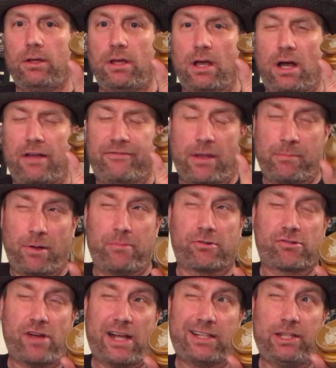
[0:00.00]
if I remember
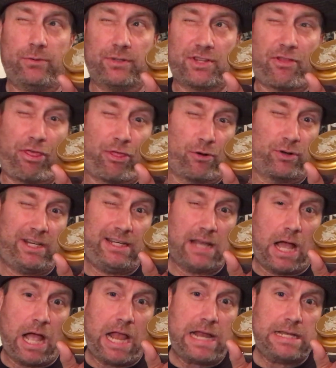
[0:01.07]
correctly, was
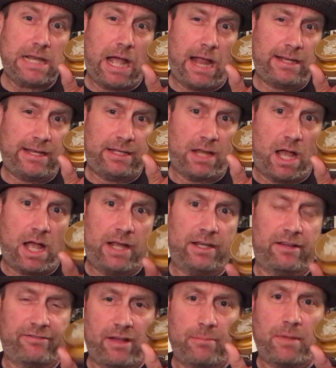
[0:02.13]
$39.99.
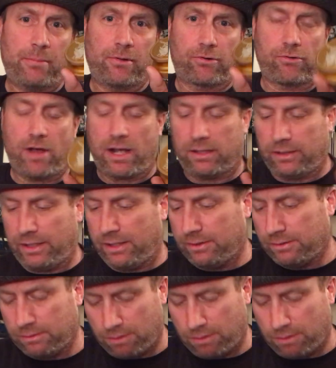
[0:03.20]
If I remember correctly,